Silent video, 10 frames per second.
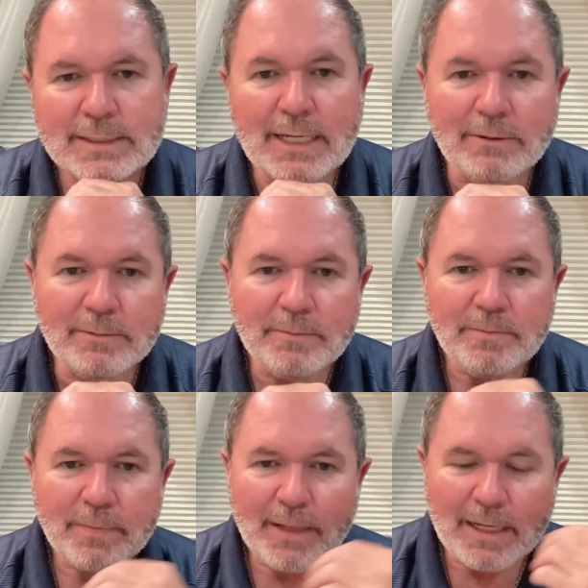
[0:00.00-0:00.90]
Now,
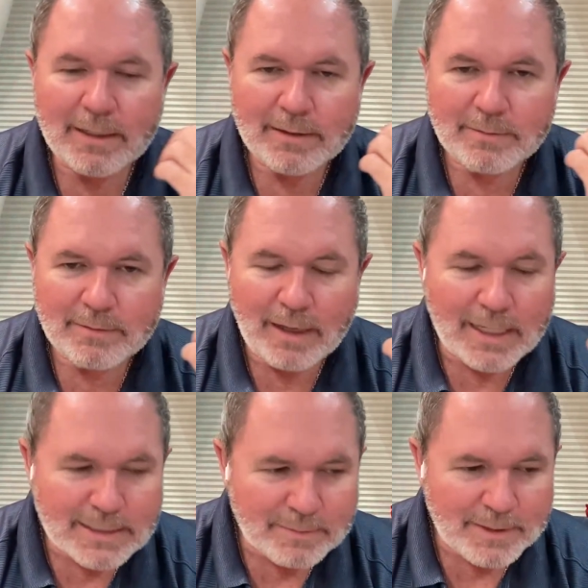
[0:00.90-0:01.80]

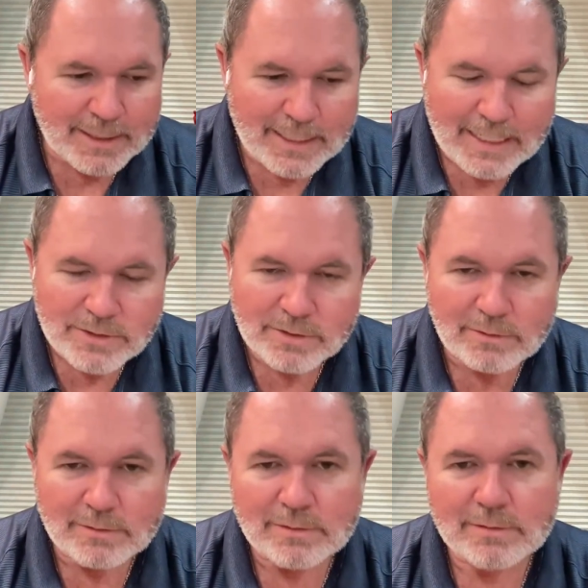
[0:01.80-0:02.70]
Isaac being an
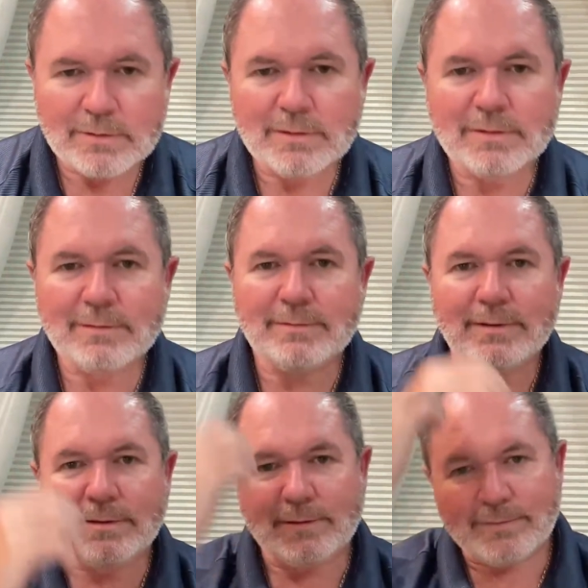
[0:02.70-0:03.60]
angel,
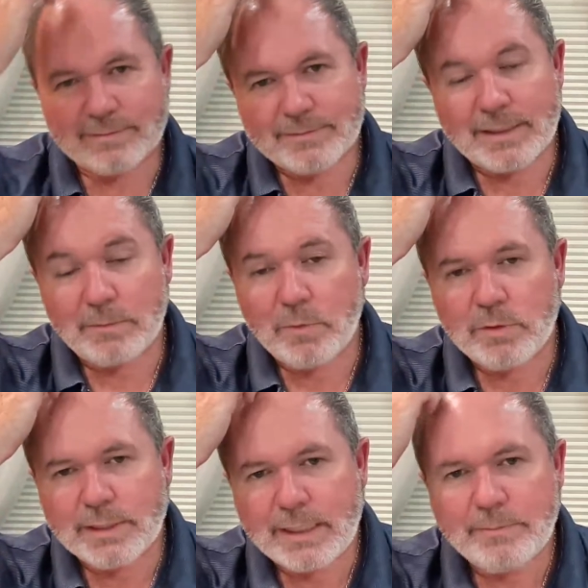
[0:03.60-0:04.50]
a little
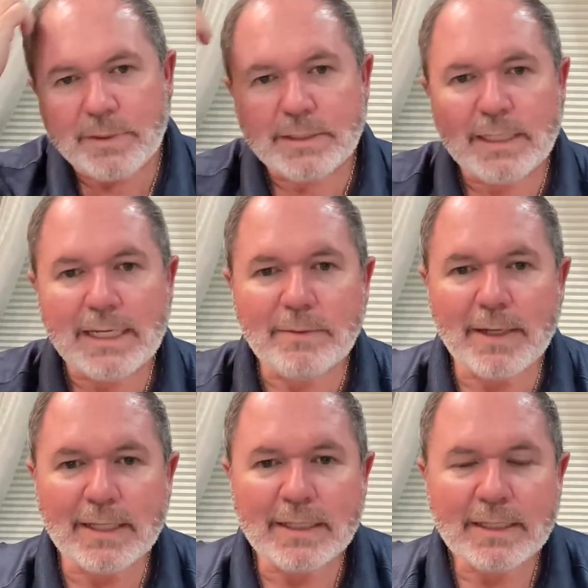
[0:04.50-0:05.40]
more than that, but
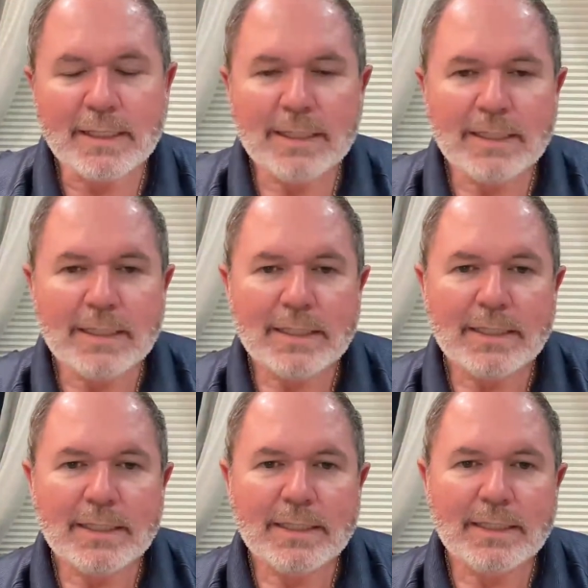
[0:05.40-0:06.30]
anyway,
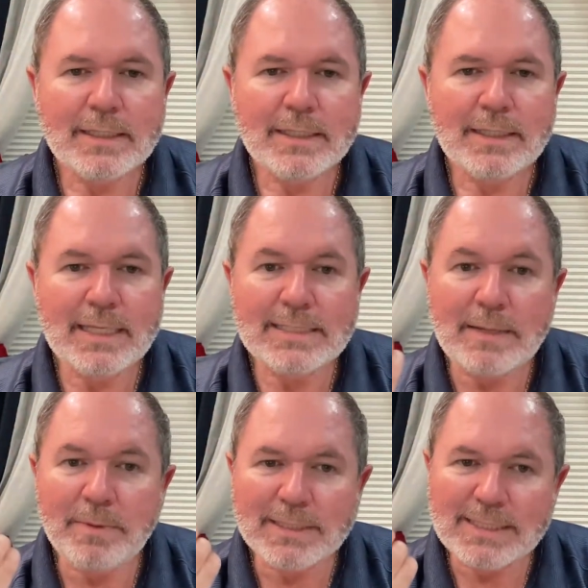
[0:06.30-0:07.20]
he's
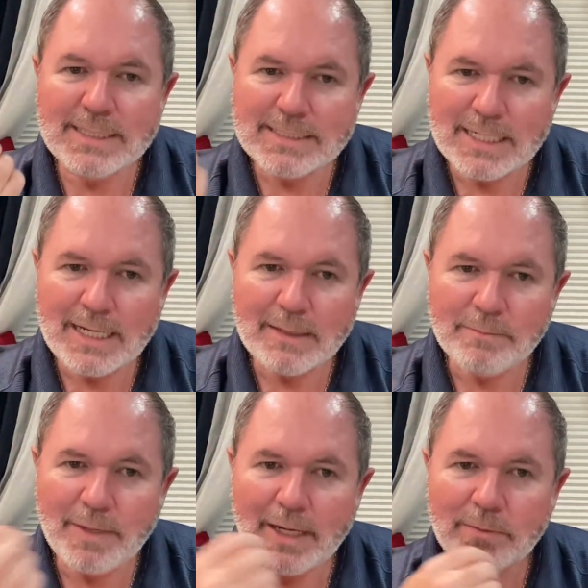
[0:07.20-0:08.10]
able to see
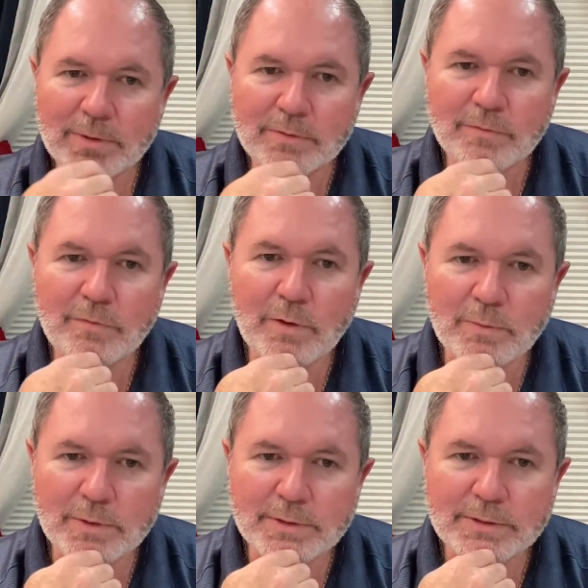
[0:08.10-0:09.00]
time backward and
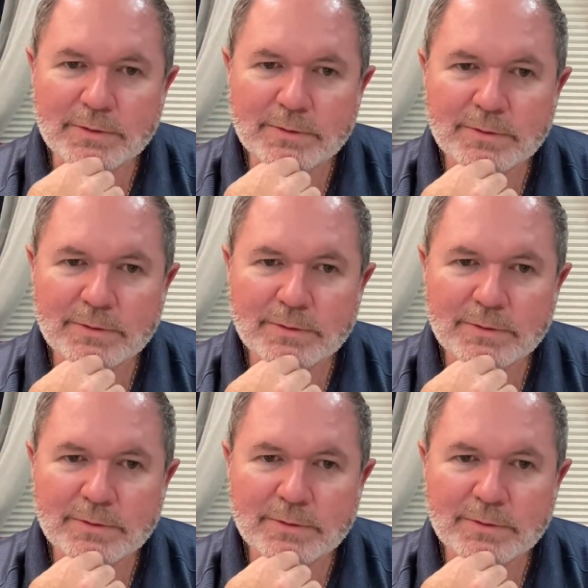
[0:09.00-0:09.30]
forward.